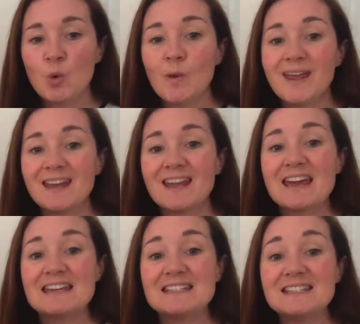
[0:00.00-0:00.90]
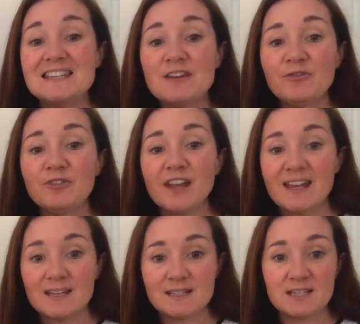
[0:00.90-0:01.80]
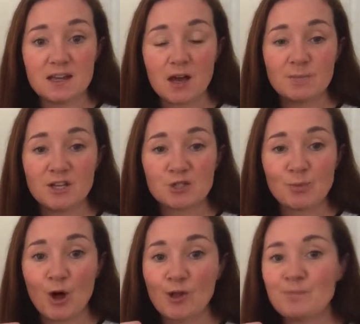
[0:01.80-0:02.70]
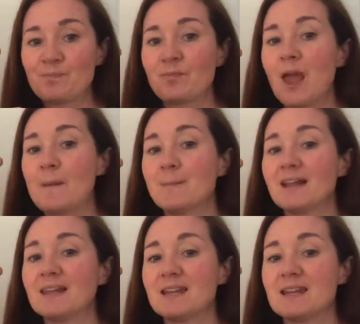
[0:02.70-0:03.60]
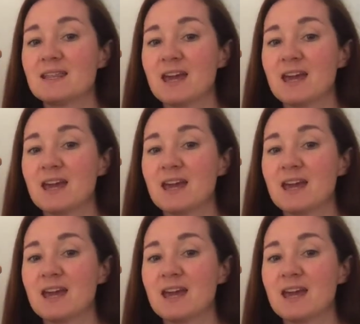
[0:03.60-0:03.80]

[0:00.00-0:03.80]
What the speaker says: We can deflate a beach ball by letting the